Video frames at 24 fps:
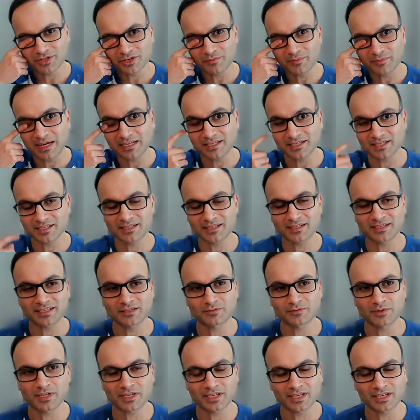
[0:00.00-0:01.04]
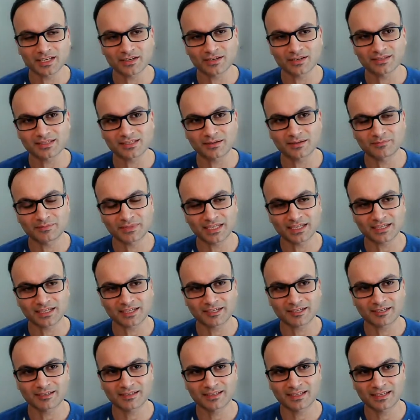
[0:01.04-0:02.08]
mentioned is working on something
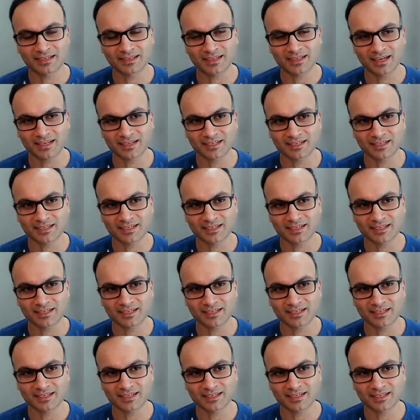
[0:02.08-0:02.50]
like that?